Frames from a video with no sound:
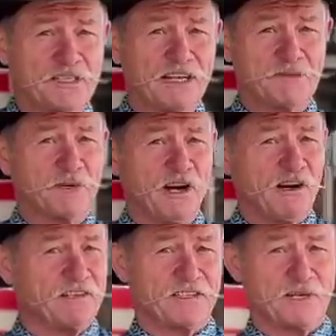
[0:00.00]
got some
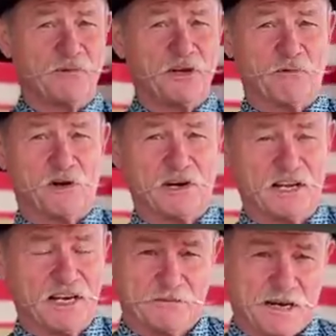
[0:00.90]
cons. I don't care what it
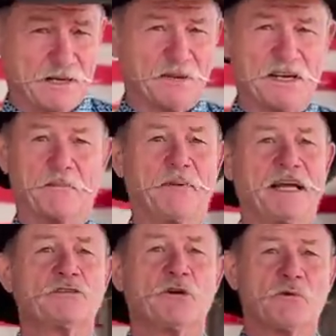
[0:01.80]
is. Might have been the
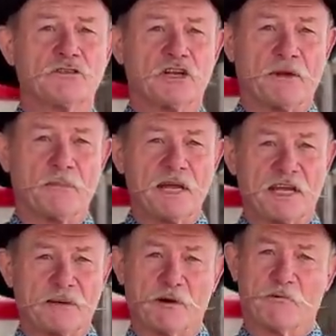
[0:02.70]
best horse in the
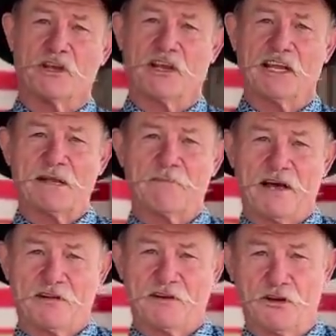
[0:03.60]
pen, but when you lead him
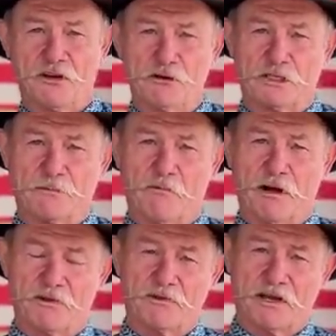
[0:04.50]
out there and you use him a
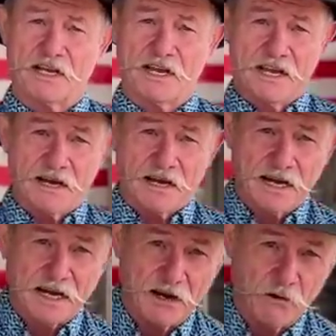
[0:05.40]
while, you think,
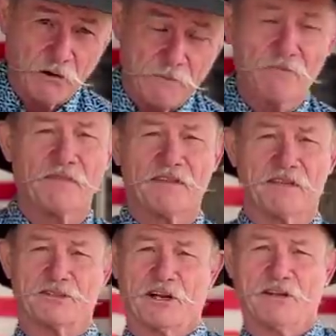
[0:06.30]
whoop,
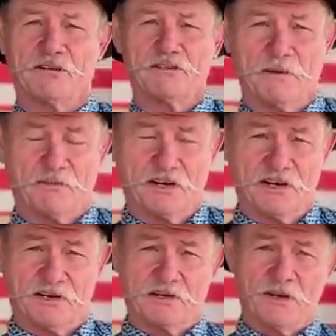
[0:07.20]
there's a little something
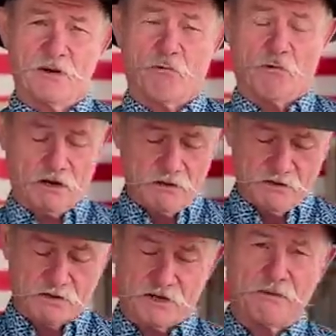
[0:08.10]
here. Well,
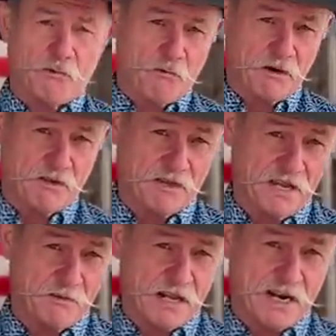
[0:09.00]
the number one
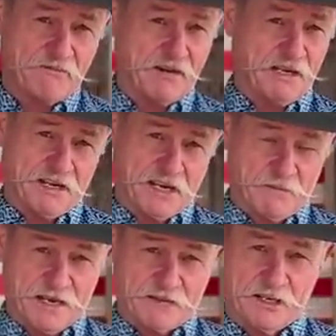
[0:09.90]
thing that I found out
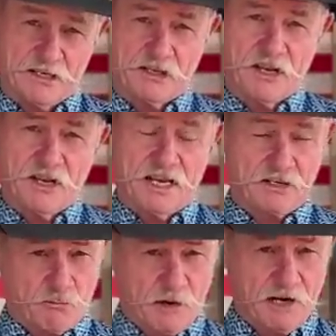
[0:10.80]
about this
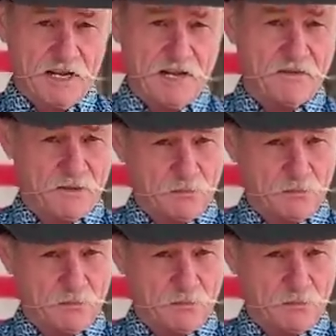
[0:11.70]
is really the